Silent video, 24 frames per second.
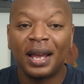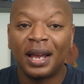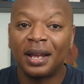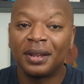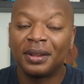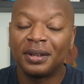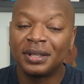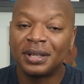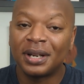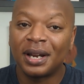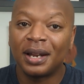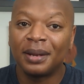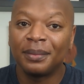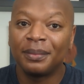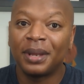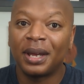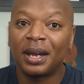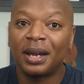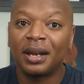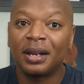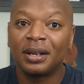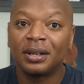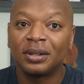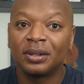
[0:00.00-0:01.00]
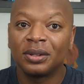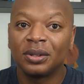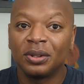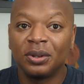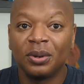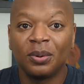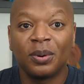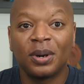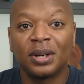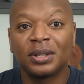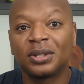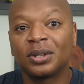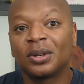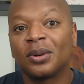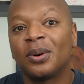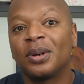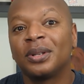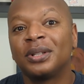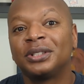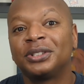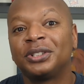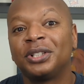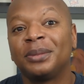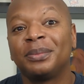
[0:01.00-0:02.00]
at the time that you want to go
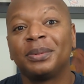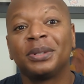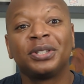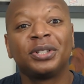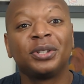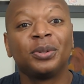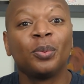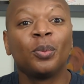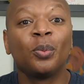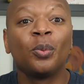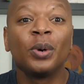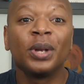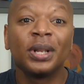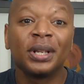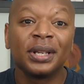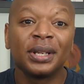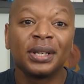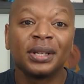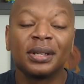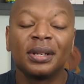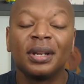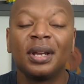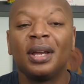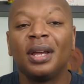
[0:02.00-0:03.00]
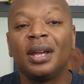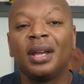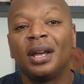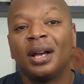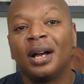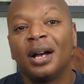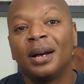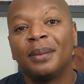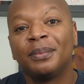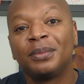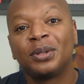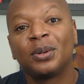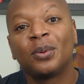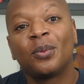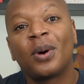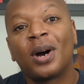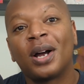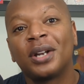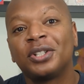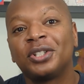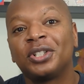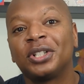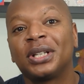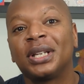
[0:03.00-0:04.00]
on this trip? Is she willing to
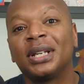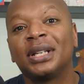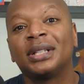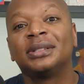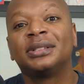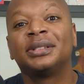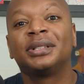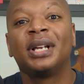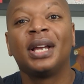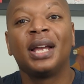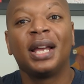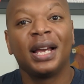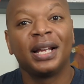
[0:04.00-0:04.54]
watch your kids?